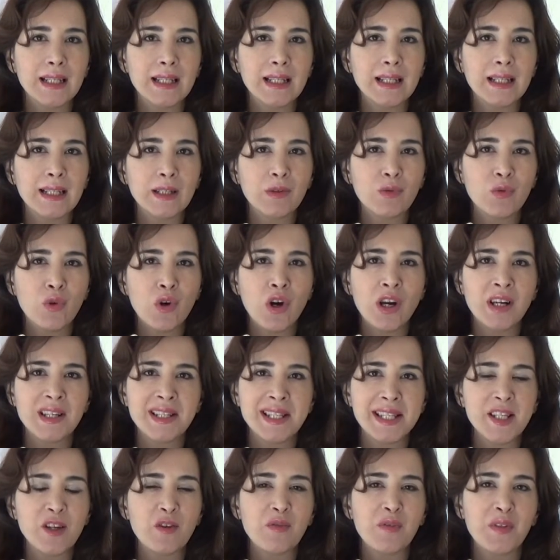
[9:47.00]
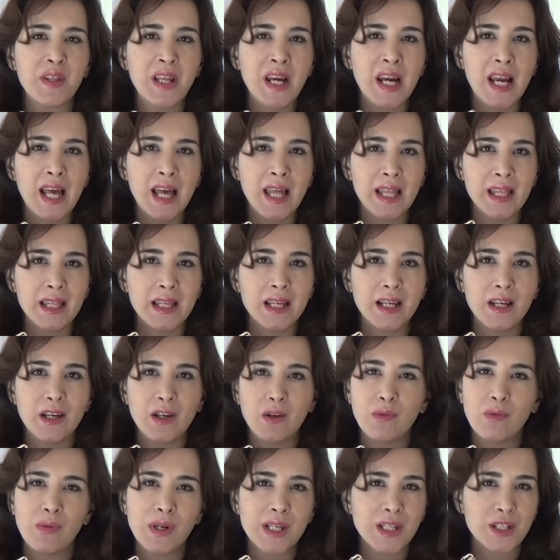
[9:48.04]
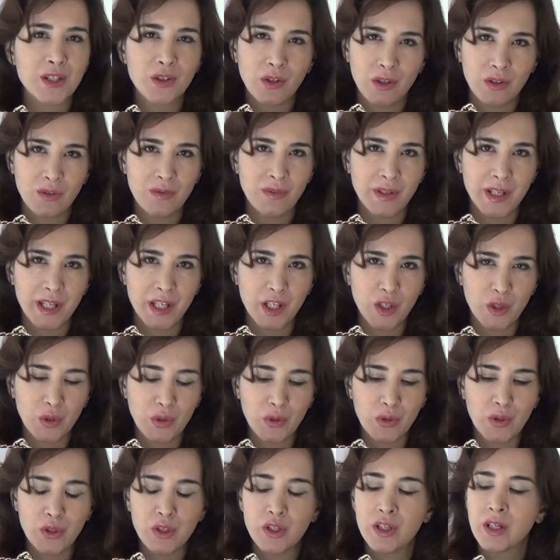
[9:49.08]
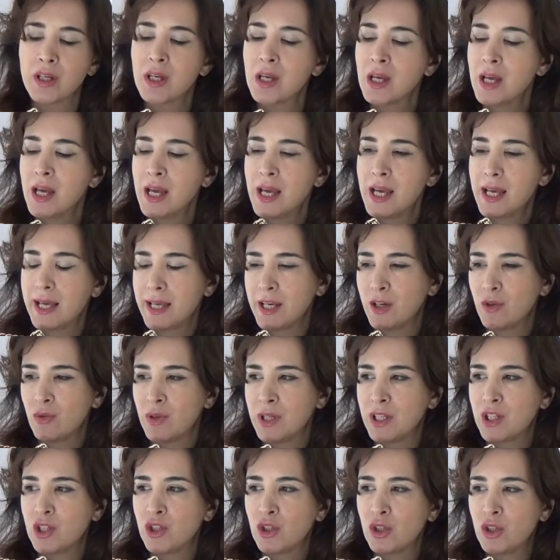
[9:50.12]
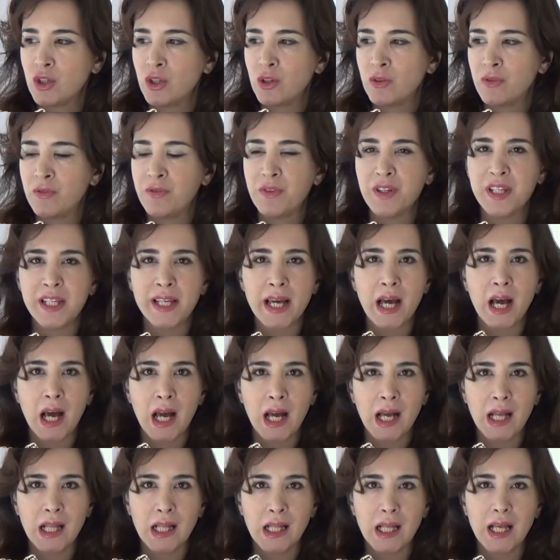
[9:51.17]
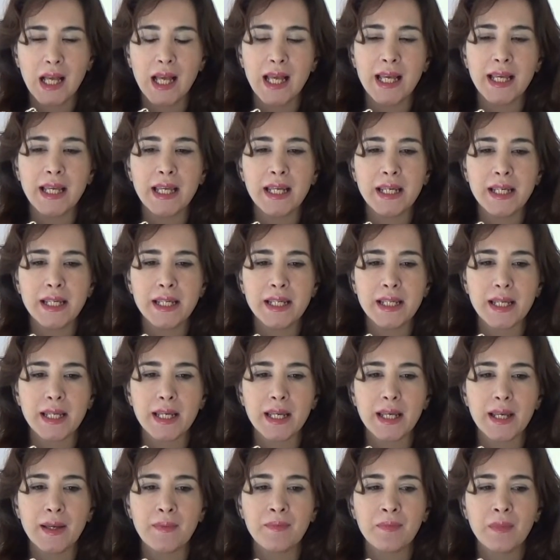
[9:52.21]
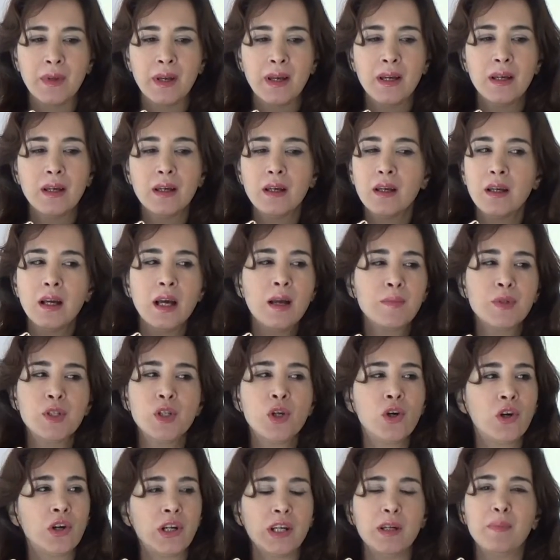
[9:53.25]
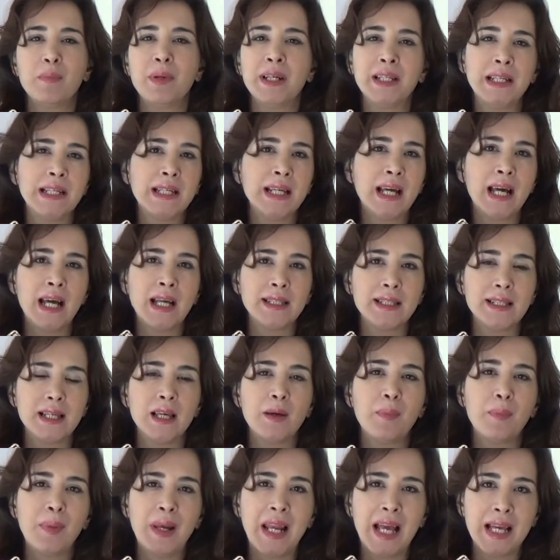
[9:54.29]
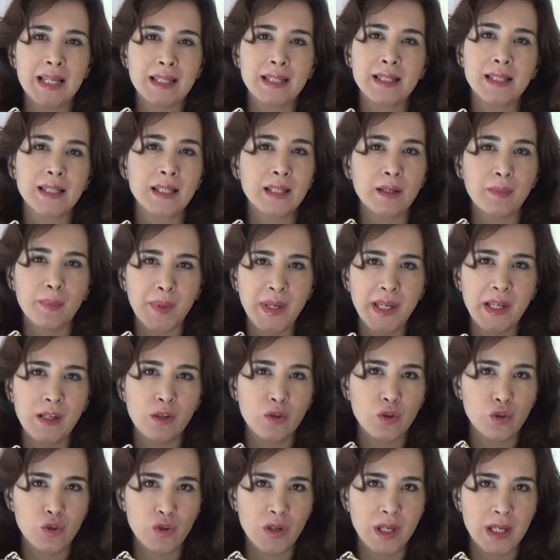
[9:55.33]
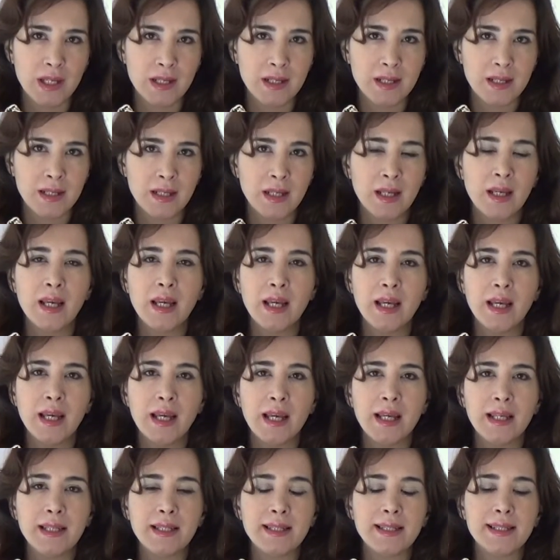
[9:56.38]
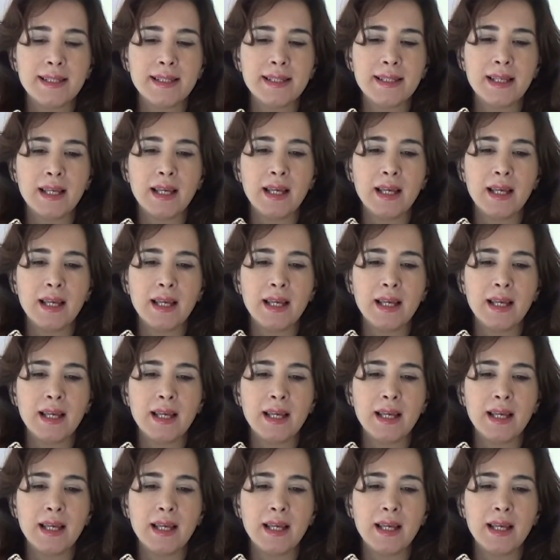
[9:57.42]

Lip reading: the quality of the leather was not very good. It was sort of dull and I'm sorry, but it had a plastic appeal to it. It's